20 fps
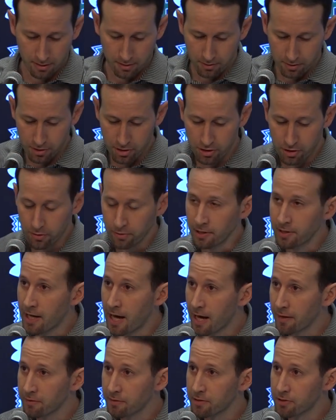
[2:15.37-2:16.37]
The student
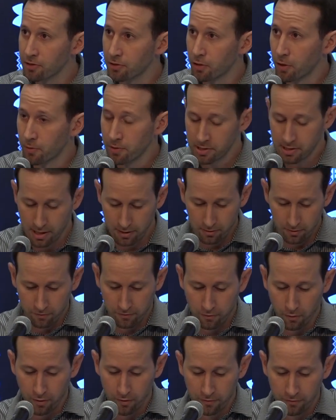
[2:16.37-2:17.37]
athletes are always at the
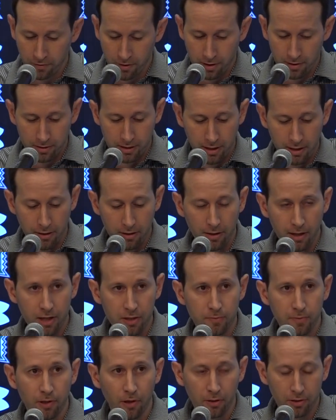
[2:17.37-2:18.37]
forefront here,
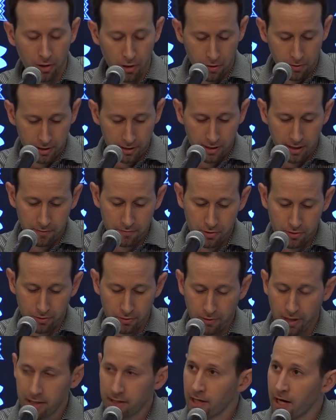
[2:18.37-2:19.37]
as we all know, and it gives you
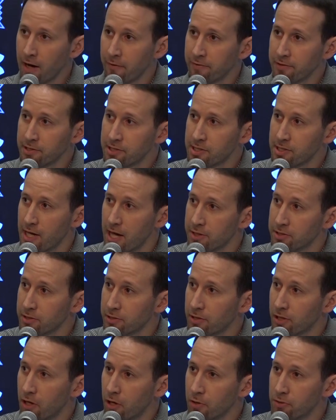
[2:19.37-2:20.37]
great confidence as a
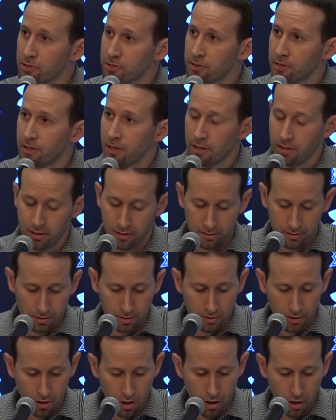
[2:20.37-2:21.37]
coach
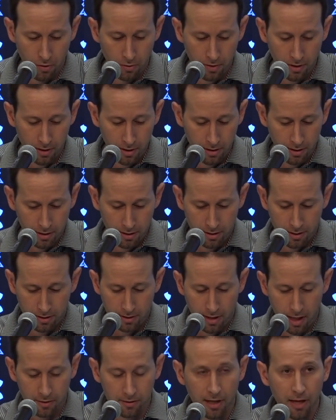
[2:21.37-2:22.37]
to know
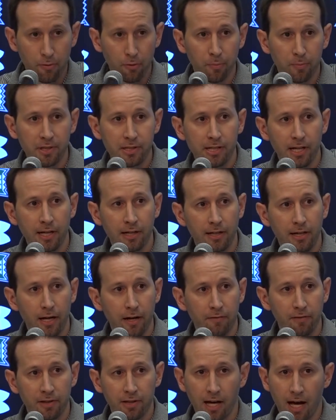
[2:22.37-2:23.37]
that they will be taken
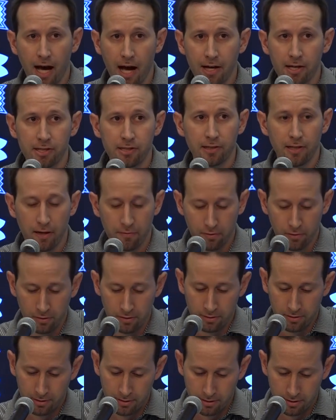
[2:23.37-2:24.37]
care of at the highest
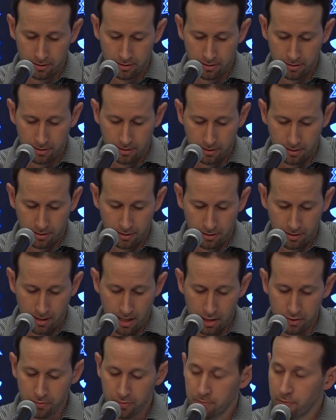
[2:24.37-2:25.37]
level
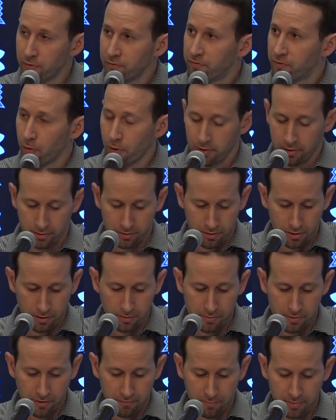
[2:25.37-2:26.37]
as we move forward in
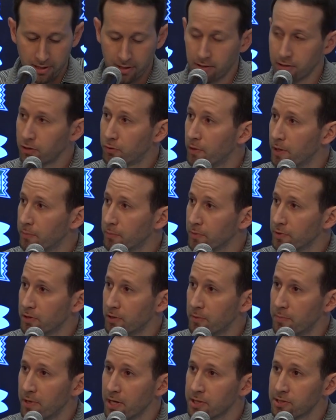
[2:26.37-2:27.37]
terms of being equipped with
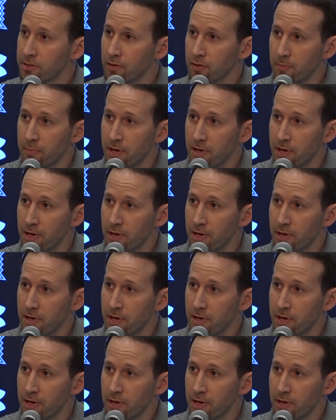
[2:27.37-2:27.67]
the best of the